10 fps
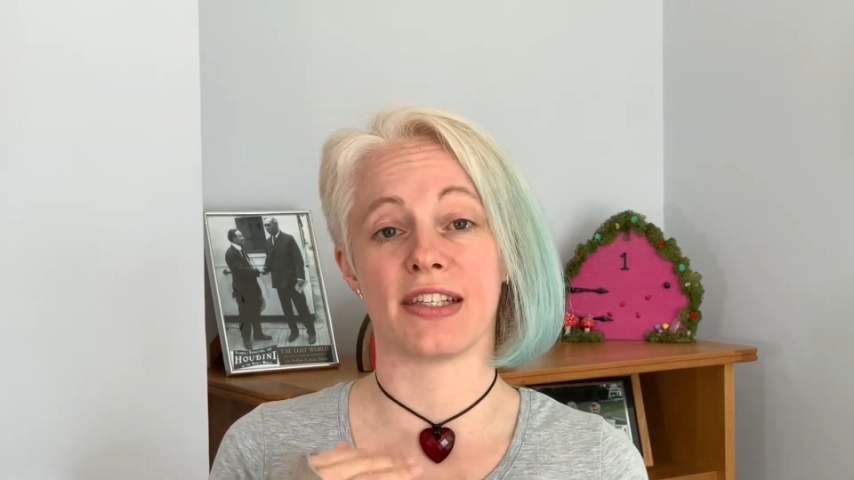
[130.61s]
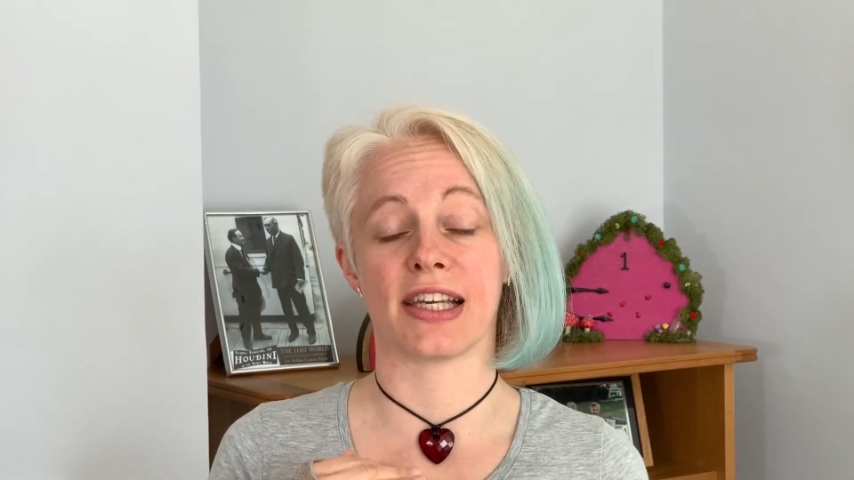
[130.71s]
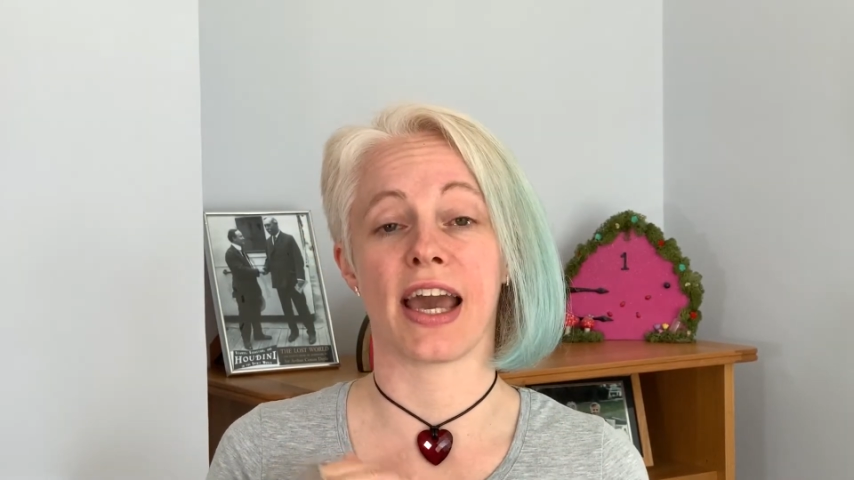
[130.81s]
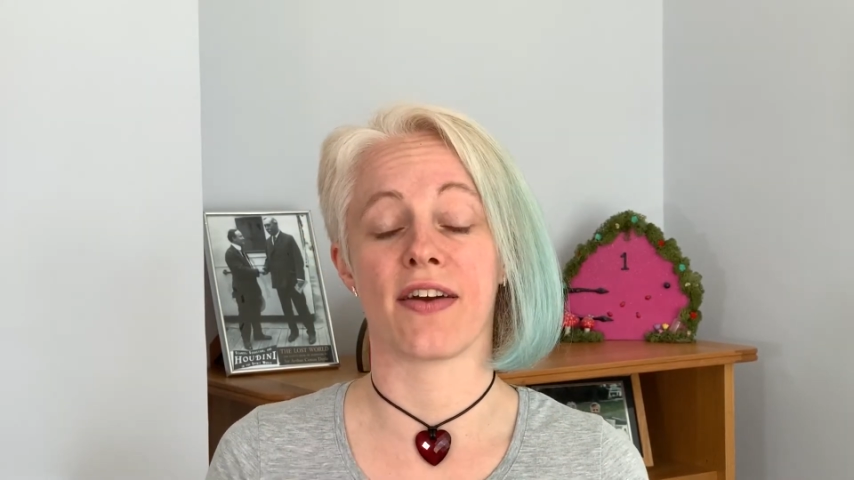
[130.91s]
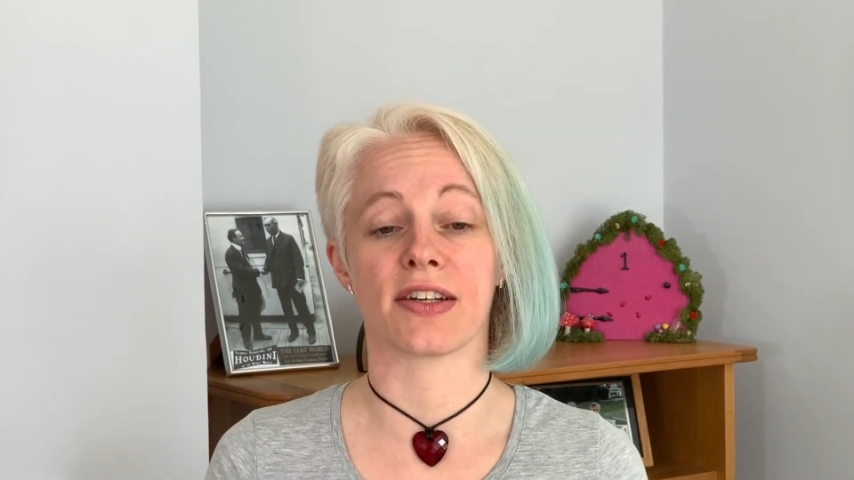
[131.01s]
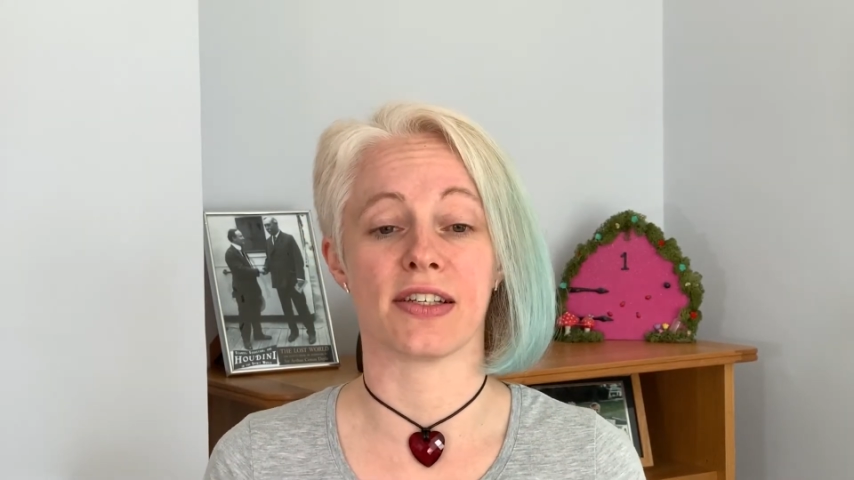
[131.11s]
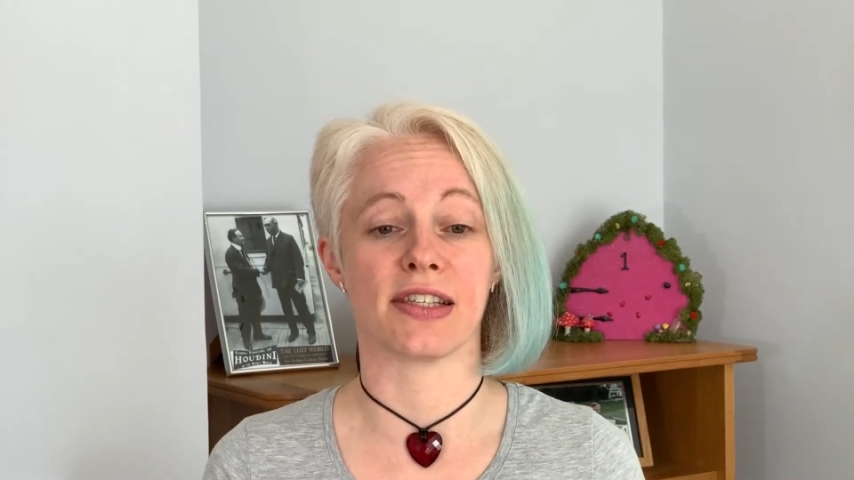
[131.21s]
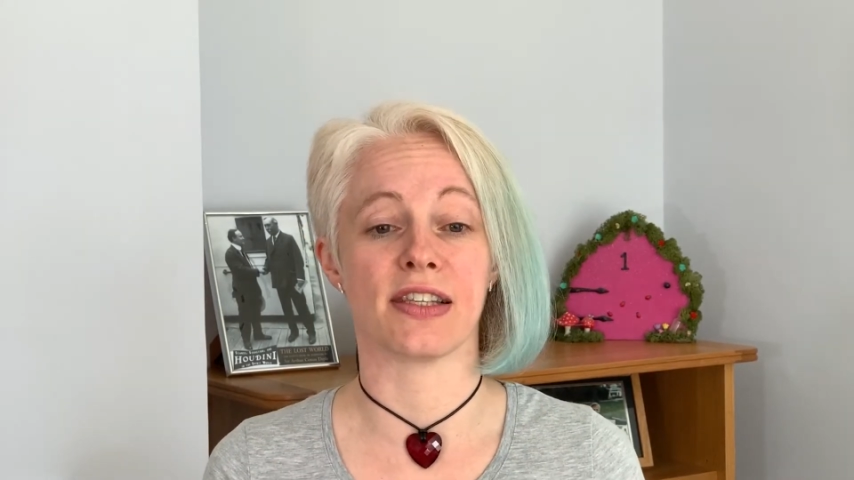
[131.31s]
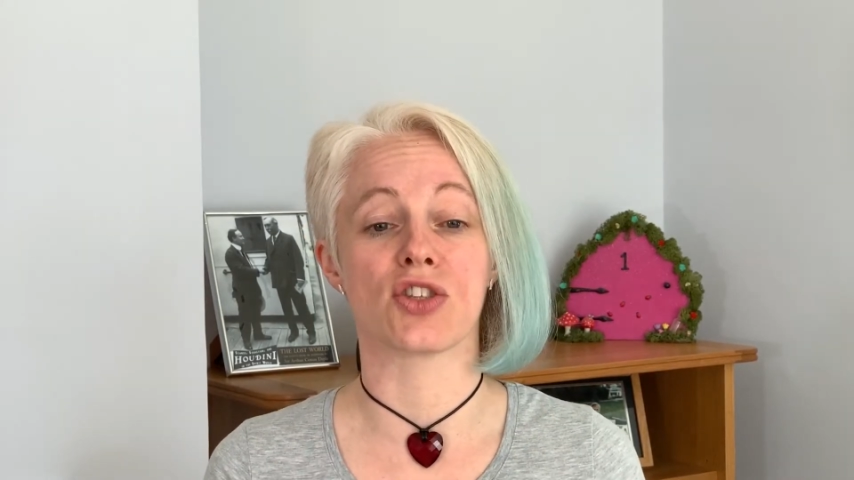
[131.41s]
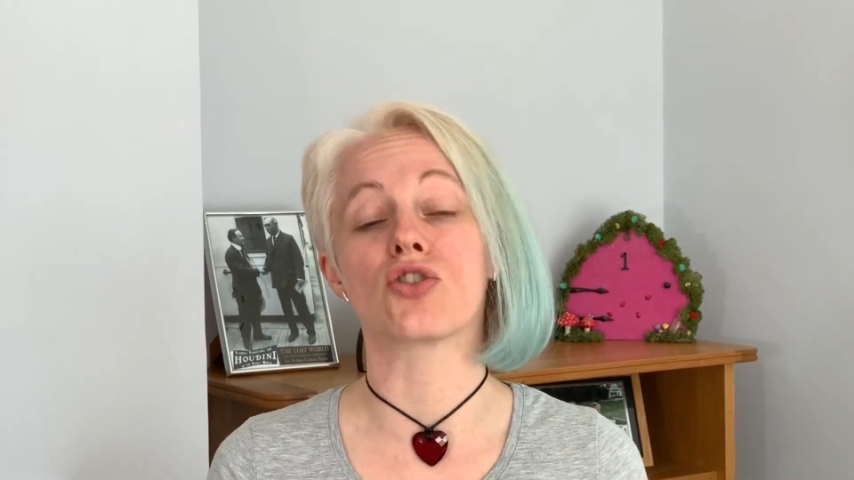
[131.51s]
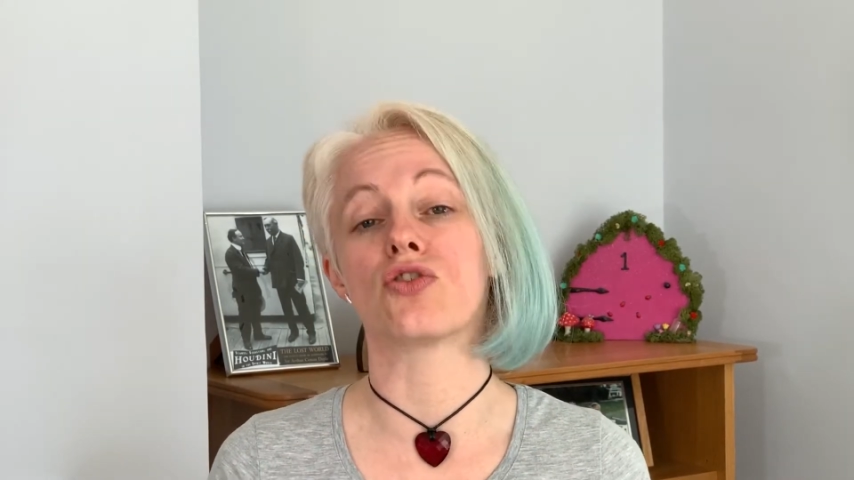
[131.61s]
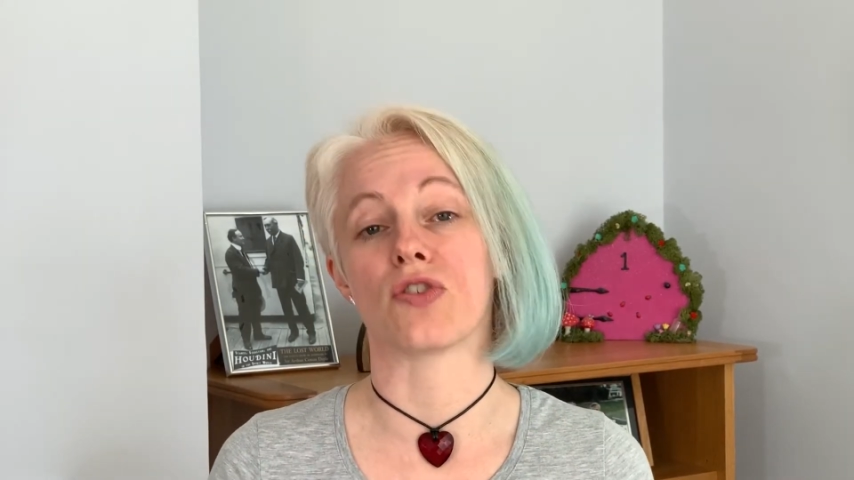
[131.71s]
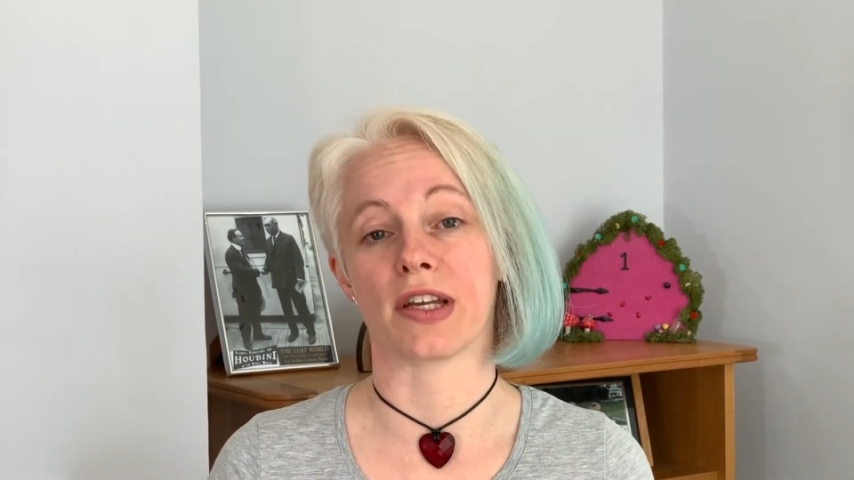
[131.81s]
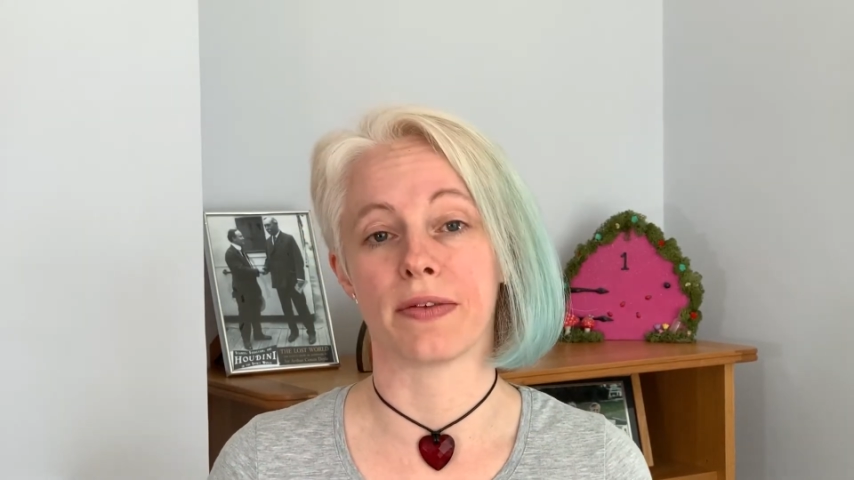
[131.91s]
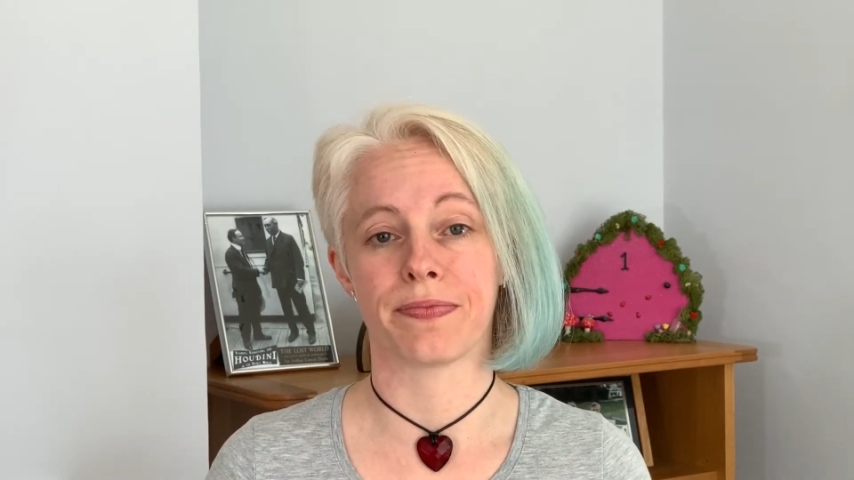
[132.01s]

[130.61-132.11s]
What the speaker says: characters in the story.